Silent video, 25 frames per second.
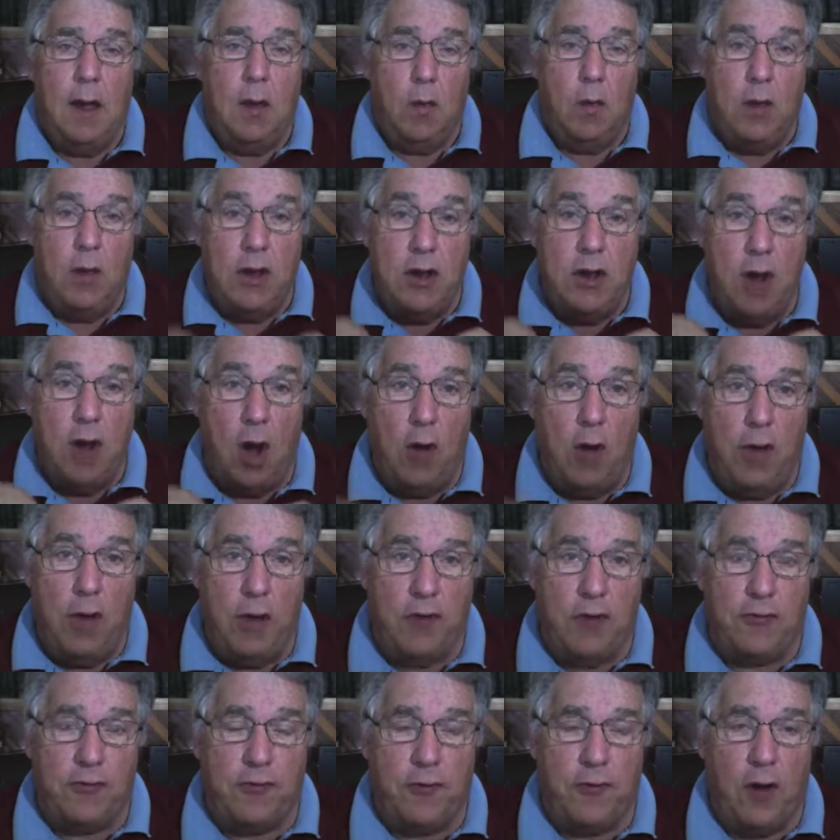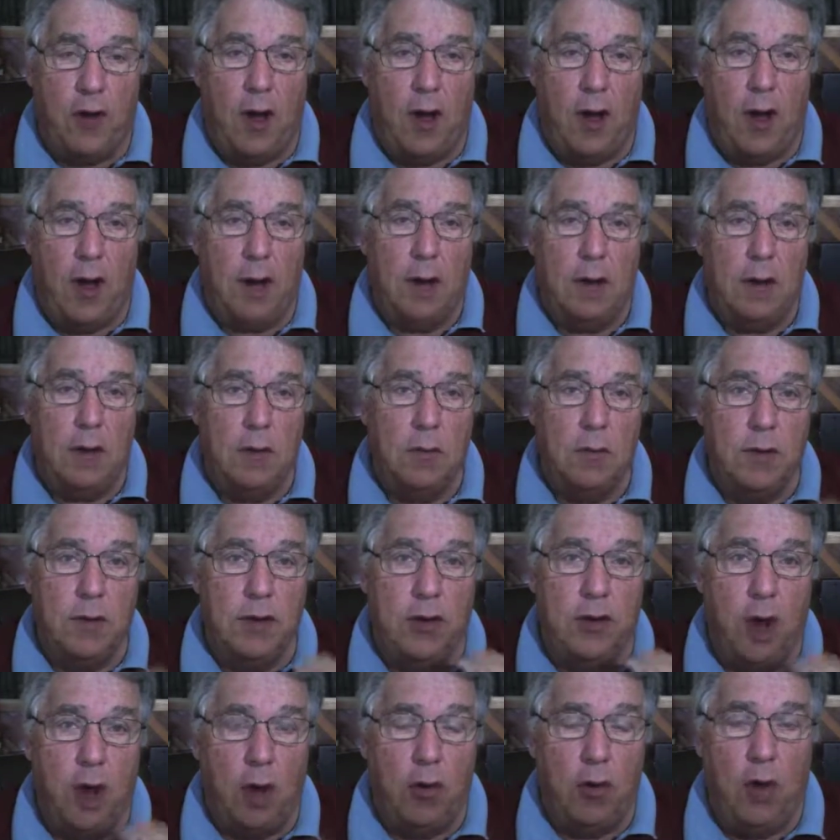We know there's fraud. We
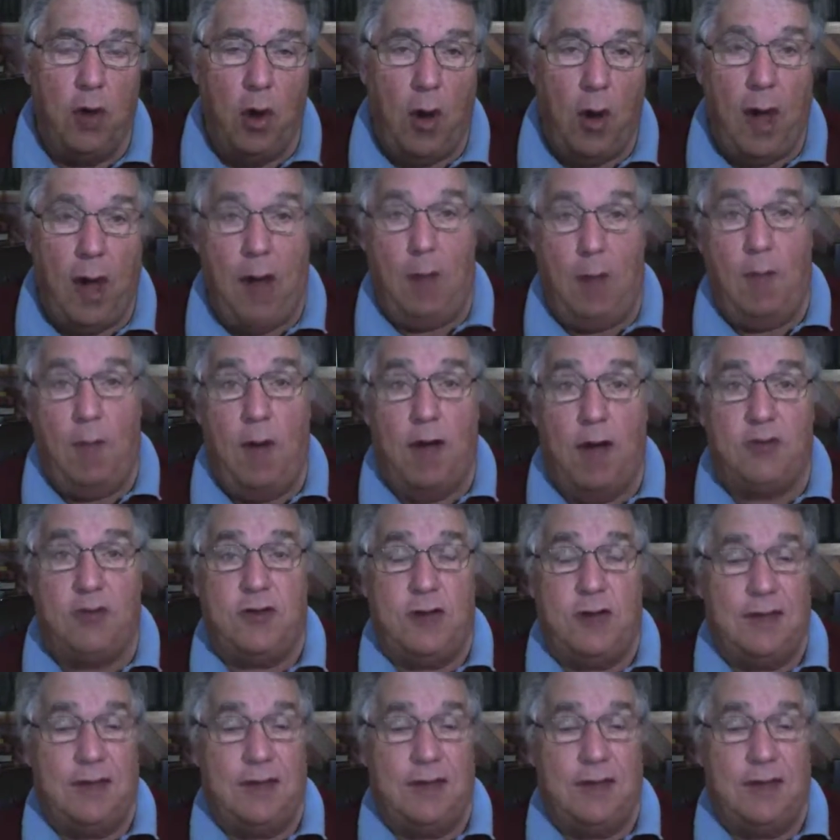don't know how much